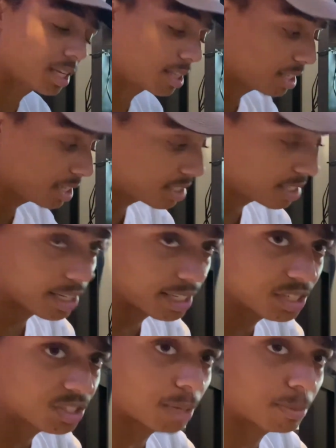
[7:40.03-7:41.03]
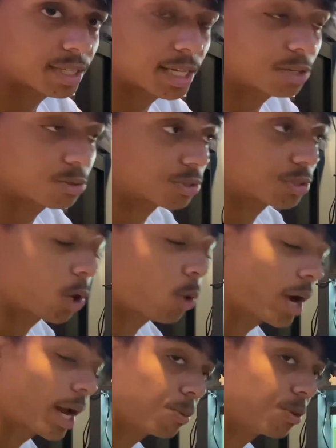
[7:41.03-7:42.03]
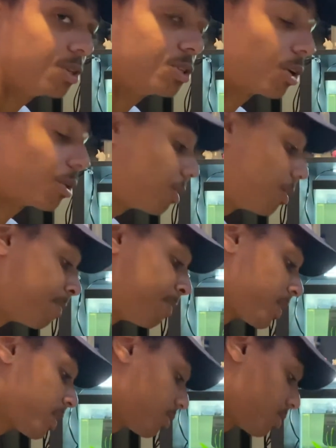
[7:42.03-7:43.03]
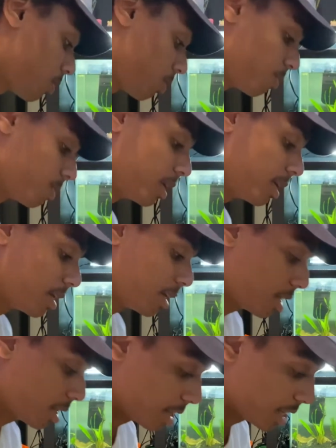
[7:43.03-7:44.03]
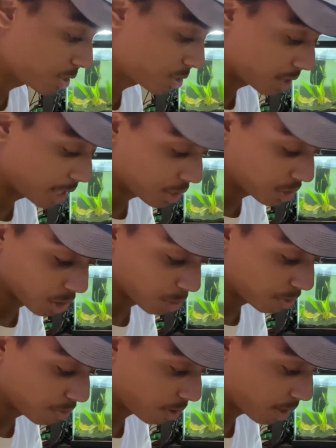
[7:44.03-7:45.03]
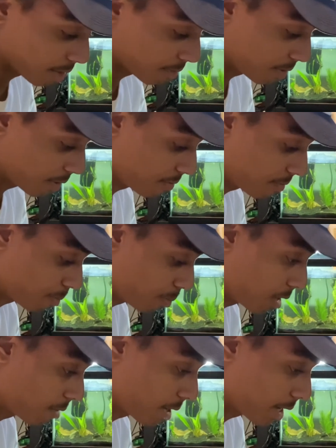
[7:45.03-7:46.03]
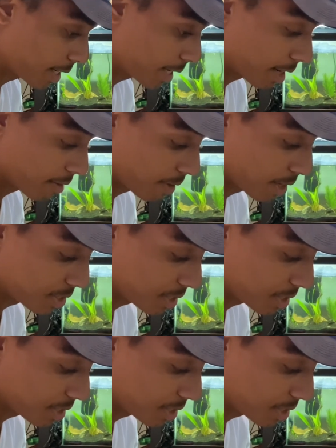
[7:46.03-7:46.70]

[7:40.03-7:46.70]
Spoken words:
these type of tetras cohab with each other. So they should be fine. If I see